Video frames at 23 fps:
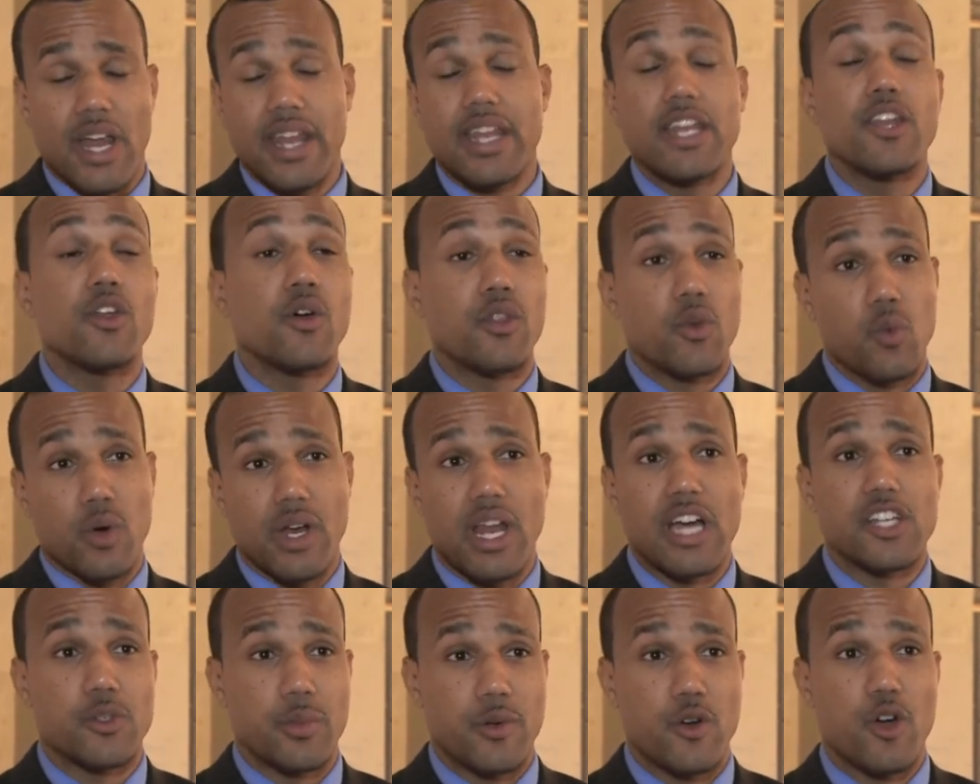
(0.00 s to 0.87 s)
I didn't know the word
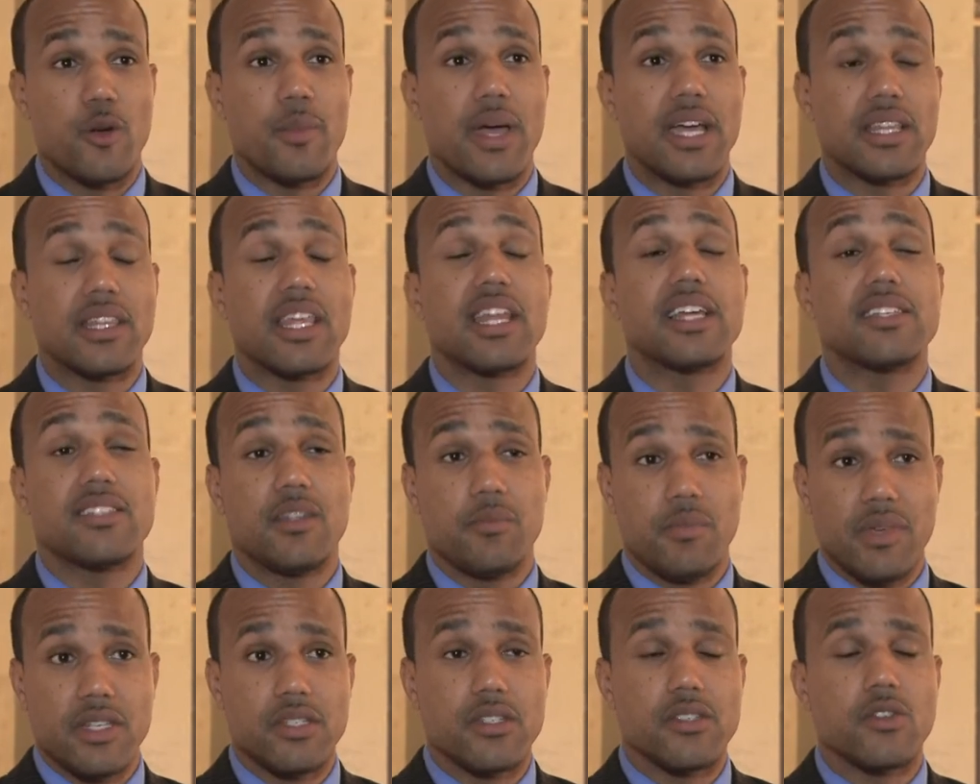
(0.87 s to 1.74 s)
entrepreneur back then, I
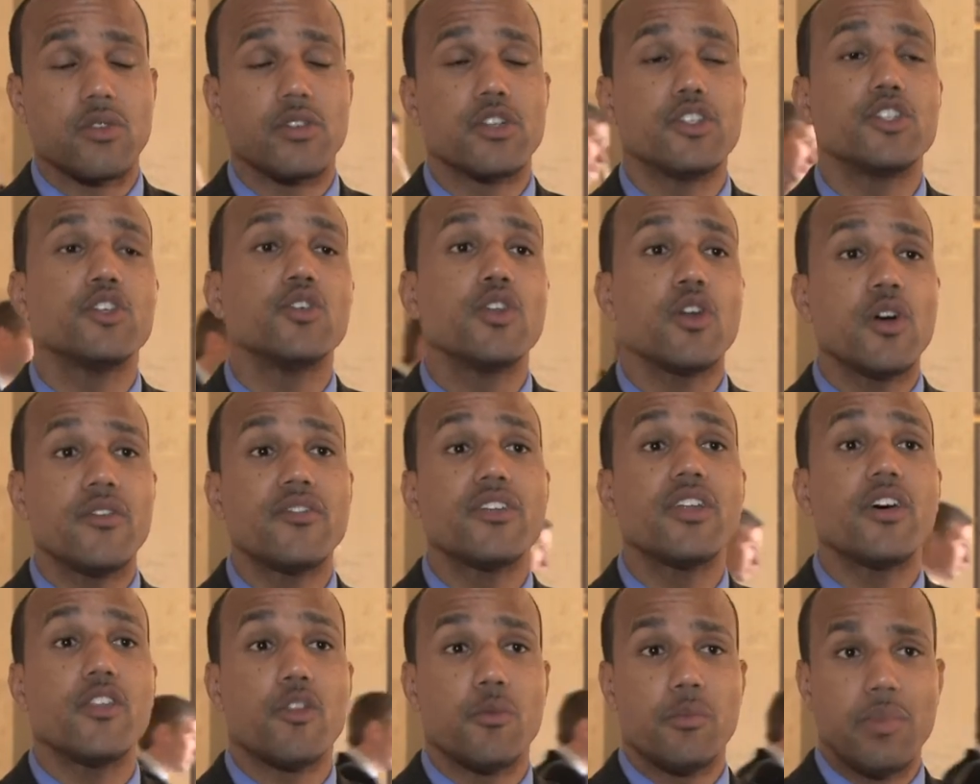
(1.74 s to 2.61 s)
said business owner. Do you know of
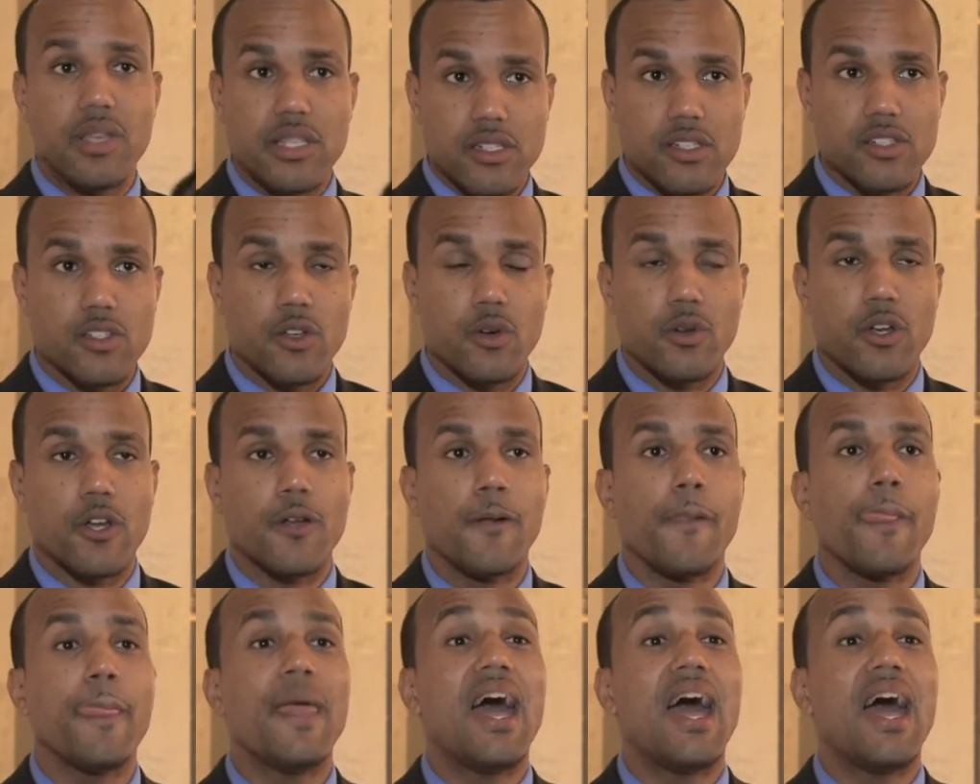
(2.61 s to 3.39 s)
another business owner